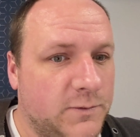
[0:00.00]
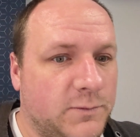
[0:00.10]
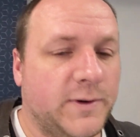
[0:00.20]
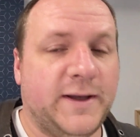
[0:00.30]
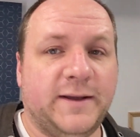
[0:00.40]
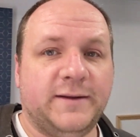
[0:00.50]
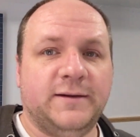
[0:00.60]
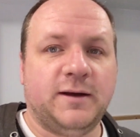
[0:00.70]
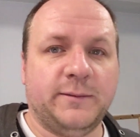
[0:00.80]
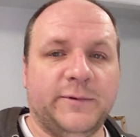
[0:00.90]
where
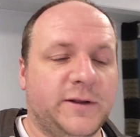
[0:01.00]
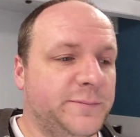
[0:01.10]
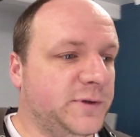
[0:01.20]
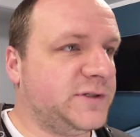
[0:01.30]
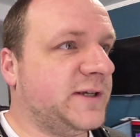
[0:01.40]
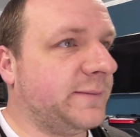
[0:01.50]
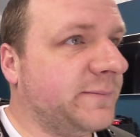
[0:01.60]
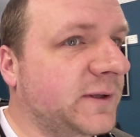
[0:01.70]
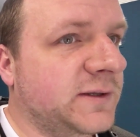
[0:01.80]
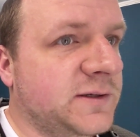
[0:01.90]
I'm going to put
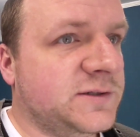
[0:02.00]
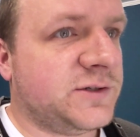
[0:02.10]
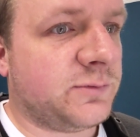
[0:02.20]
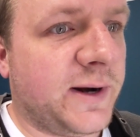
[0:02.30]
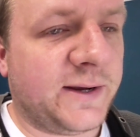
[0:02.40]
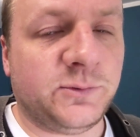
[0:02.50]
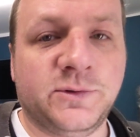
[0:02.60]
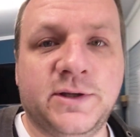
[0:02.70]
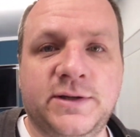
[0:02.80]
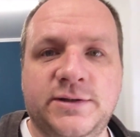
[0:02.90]
some
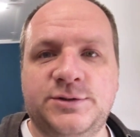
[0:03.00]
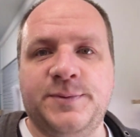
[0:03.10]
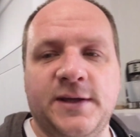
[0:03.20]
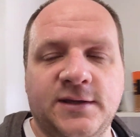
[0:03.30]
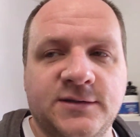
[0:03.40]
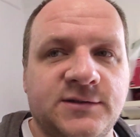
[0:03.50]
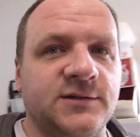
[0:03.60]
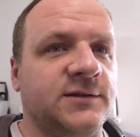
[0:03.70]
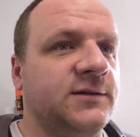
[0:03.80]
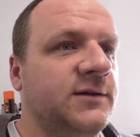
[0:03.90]
surround
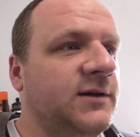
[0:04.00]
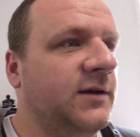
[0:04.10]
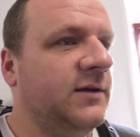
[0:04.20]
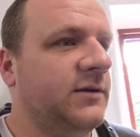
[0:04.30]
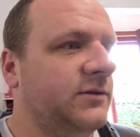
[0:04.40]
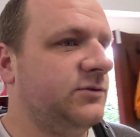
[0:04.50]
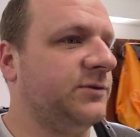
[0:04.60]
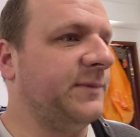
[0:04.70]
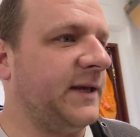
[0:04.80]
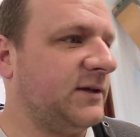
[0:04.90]
speakers
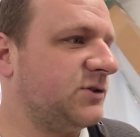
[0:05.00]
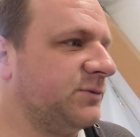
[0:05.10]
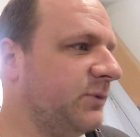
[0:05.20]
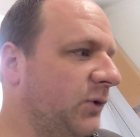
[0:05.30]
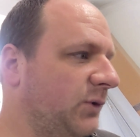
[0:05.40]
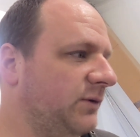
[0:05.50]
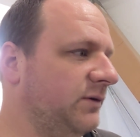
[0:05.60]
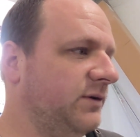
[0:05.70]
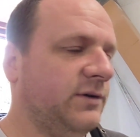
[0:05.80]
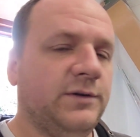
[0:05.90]
to make a small
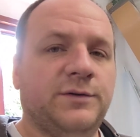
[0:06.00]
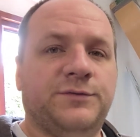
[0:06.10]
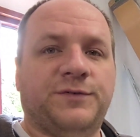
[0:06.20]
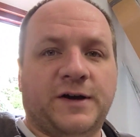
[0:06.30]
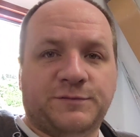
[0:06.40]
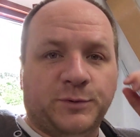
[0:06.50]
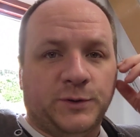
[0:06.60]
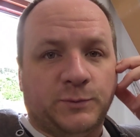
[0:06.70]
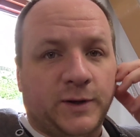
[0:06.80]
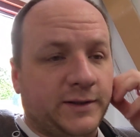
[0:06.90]

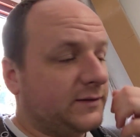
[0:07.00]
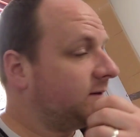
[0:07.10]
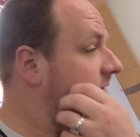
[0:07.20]
5.1